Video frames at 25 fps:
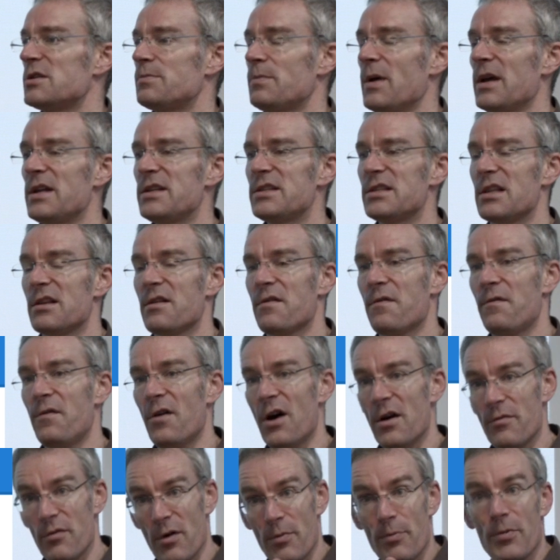is basically
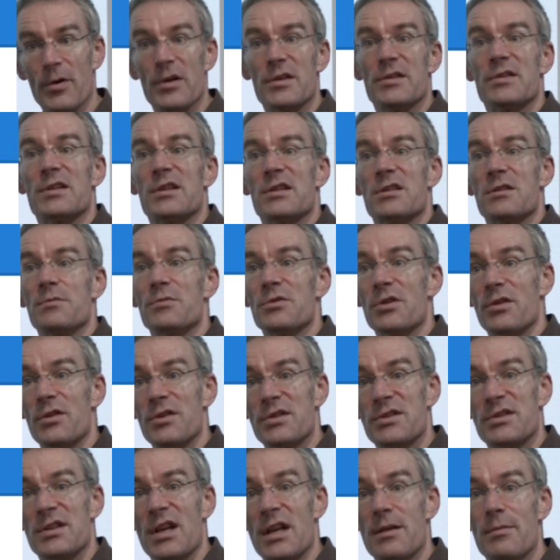5 operating systems on the
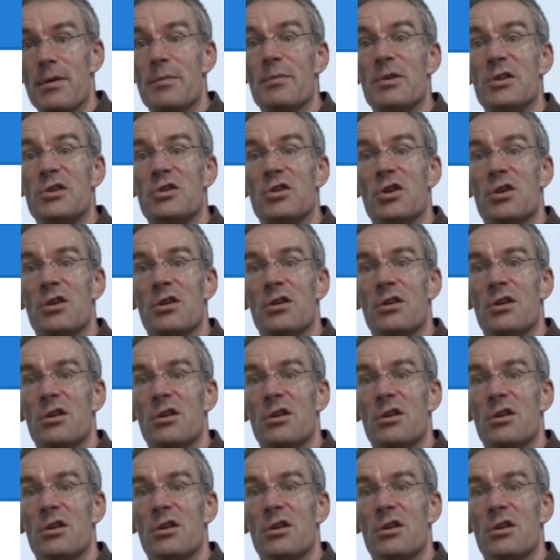same image.